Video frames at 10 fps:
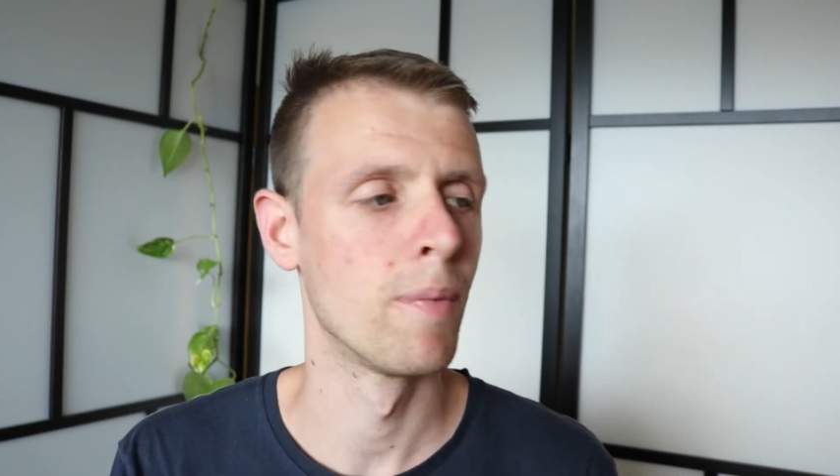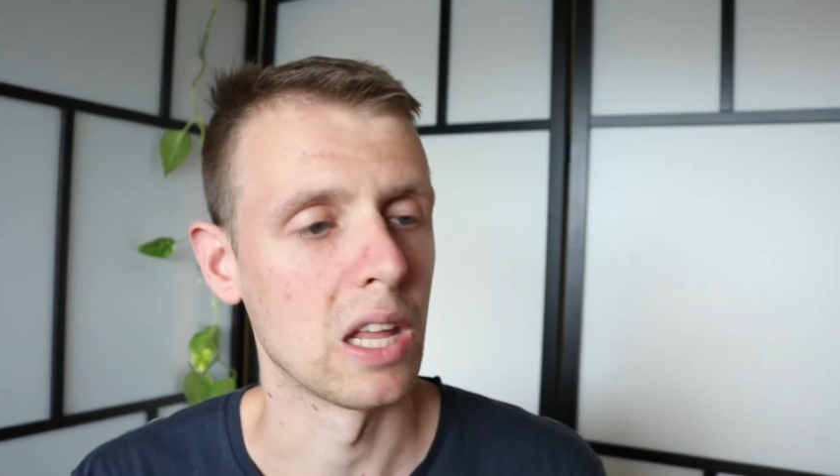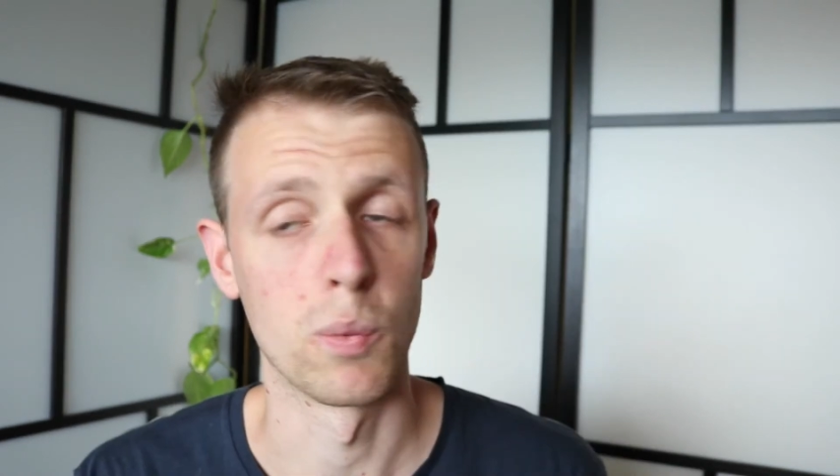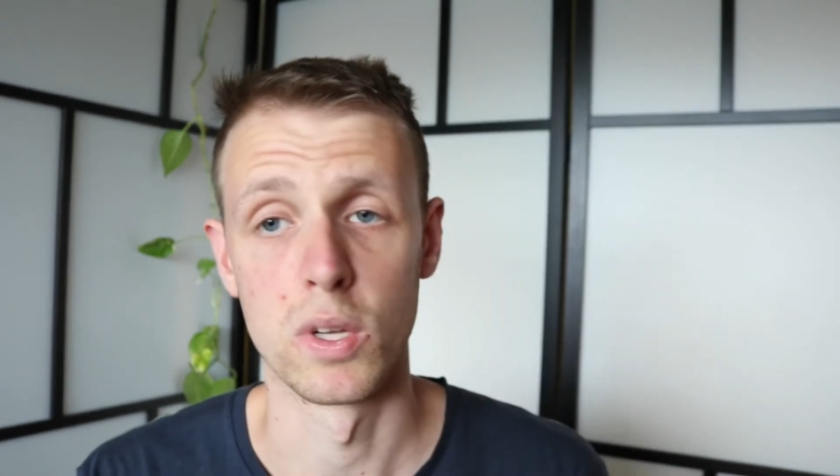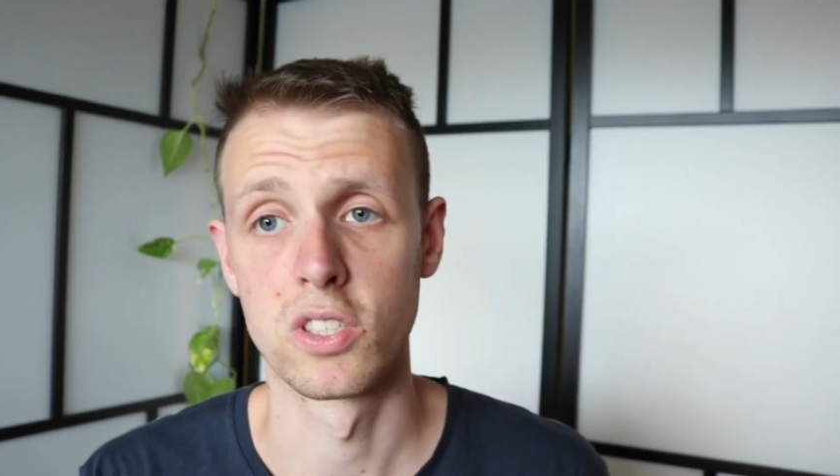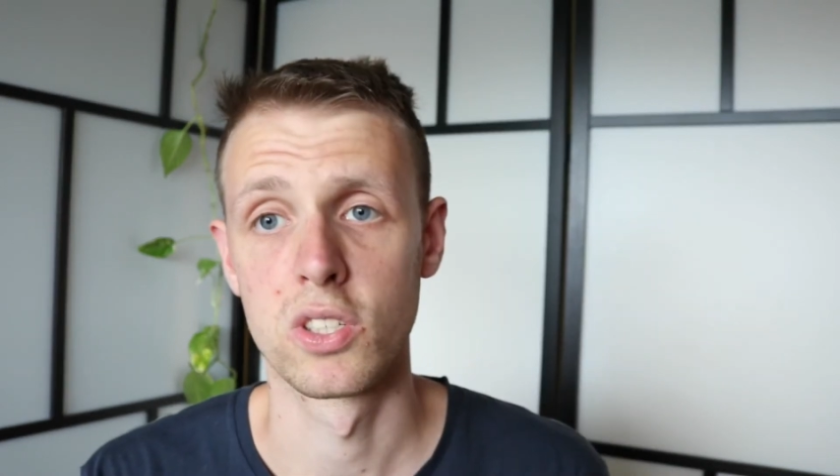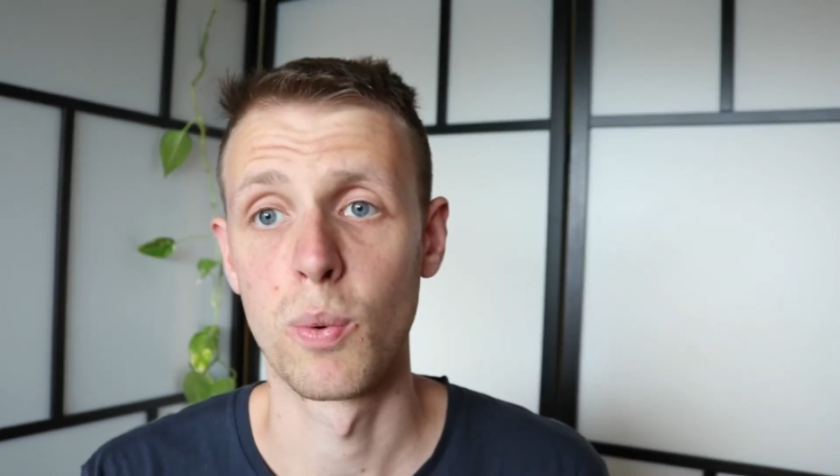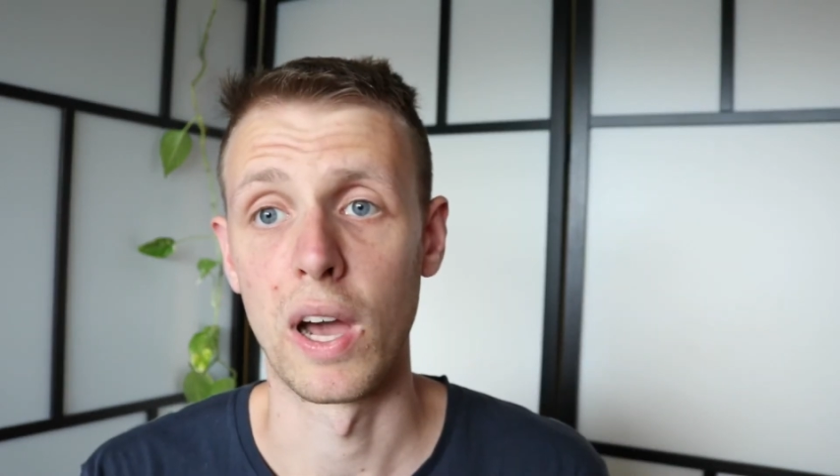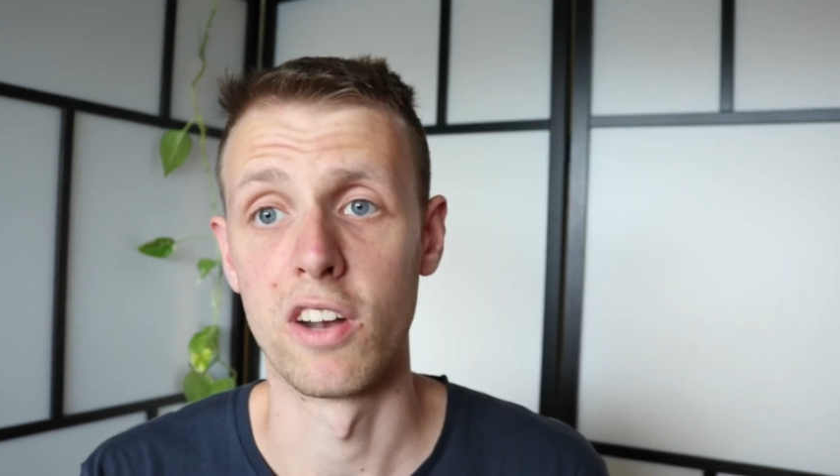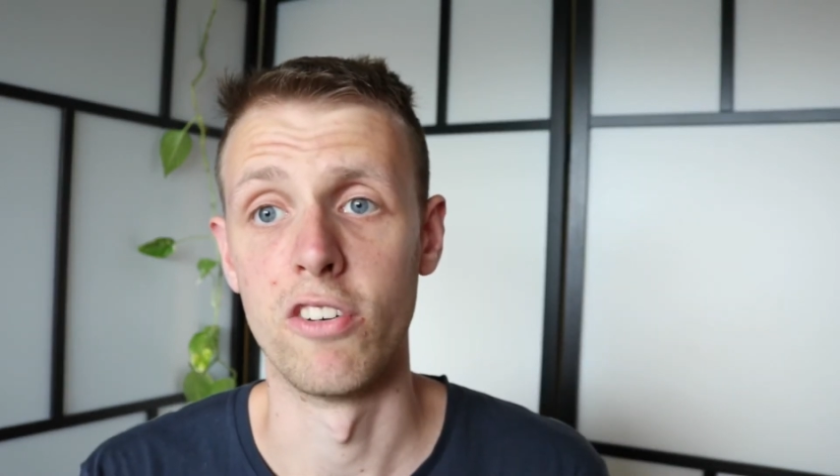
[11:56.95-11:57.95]
It was
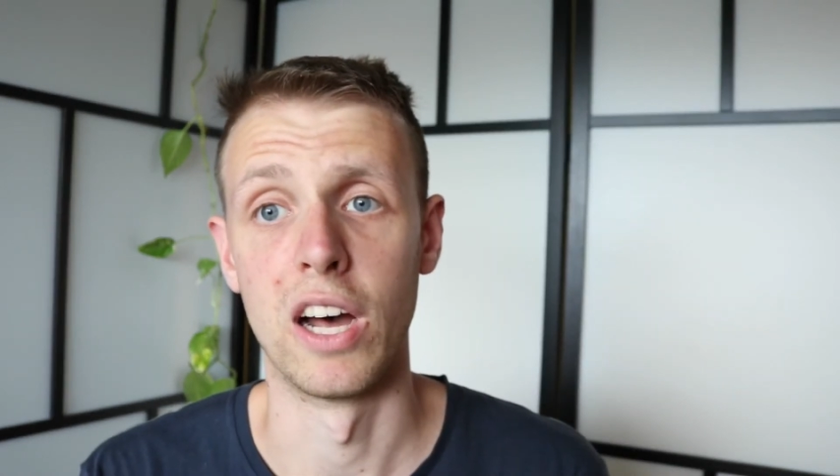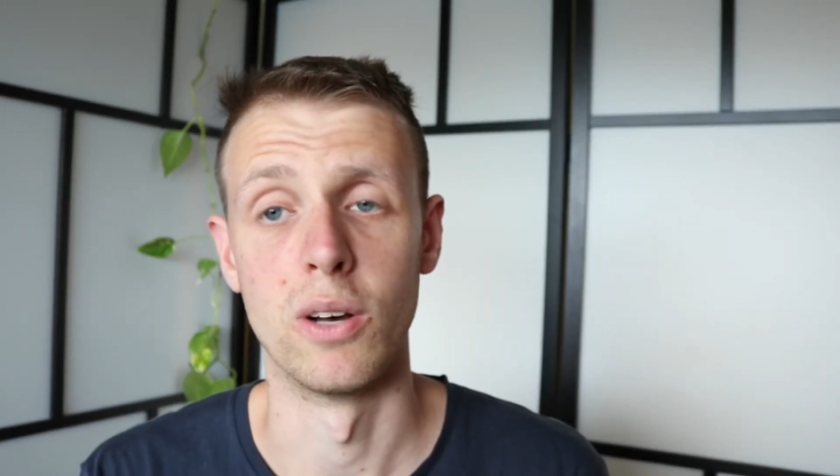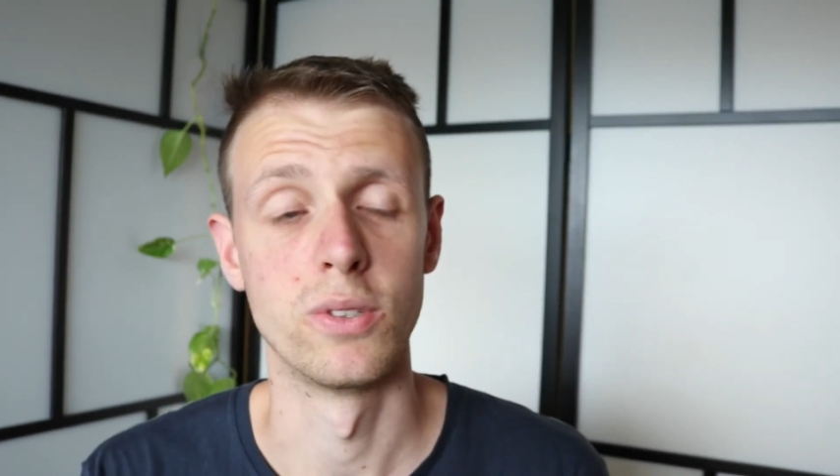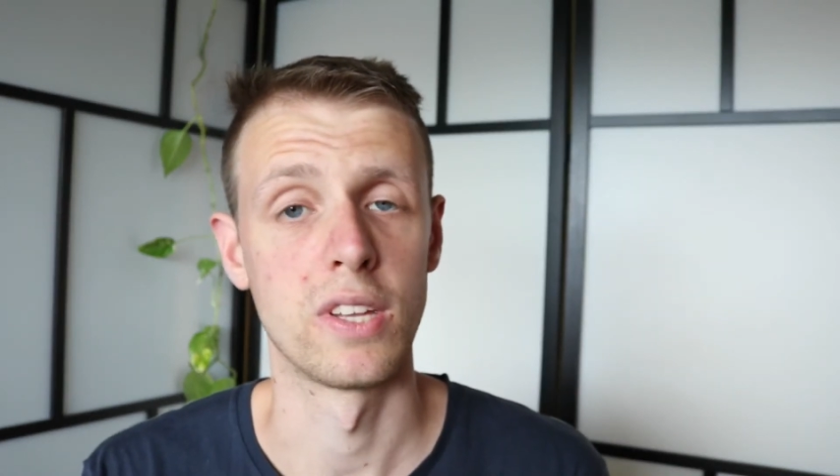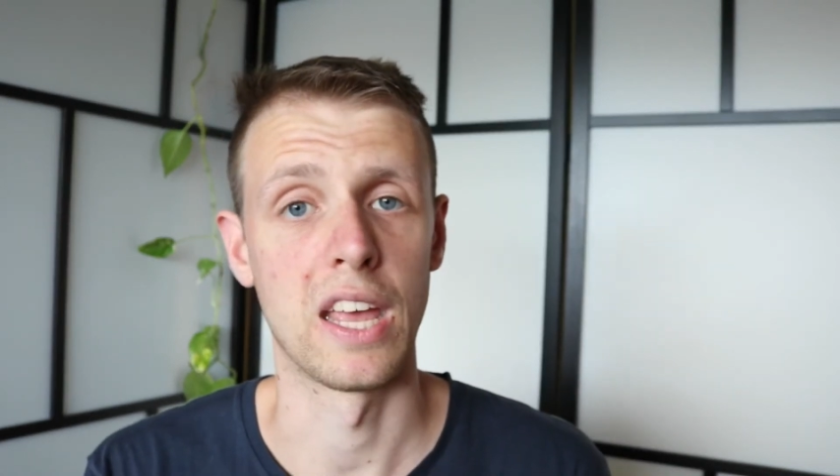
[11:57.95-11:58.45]
quite a round,